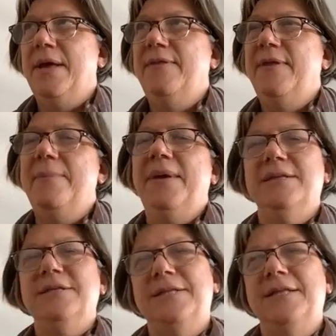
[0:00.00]
And that
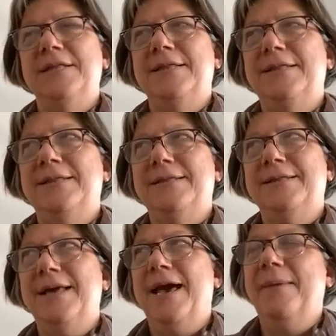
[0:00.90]
means that
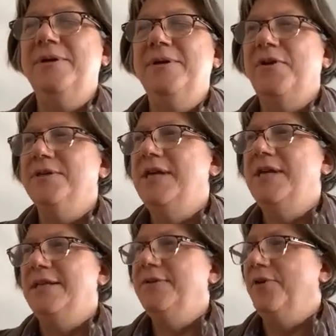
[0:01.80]
the atmosphere has
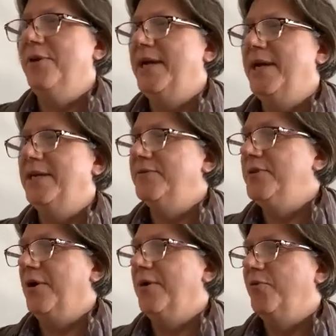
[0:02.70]
had different amounts
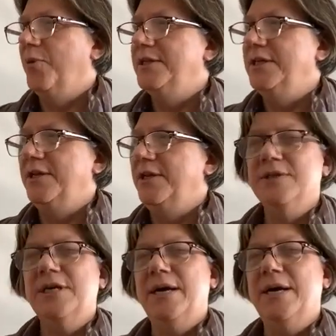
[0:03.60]
of carbon-14
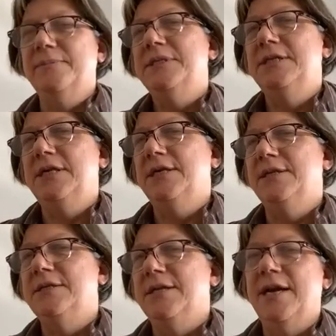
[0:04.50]
over time
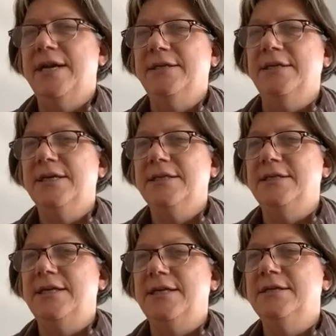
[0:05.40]
since the
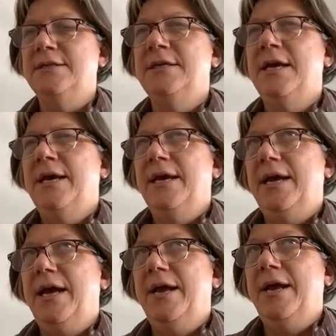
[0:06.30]
1960s.
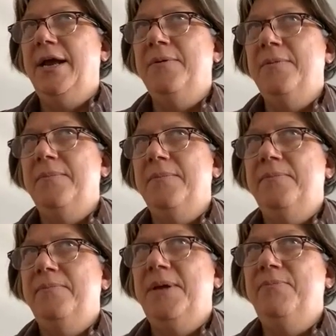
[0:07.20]
And
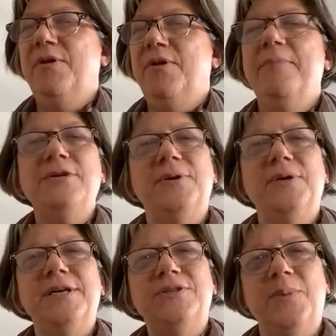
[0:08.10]
people have
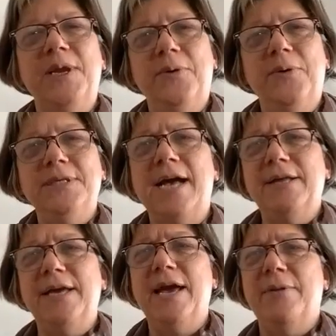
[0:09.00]
measured it, so we know
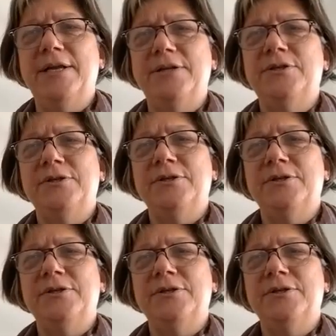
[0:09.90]
exactly how much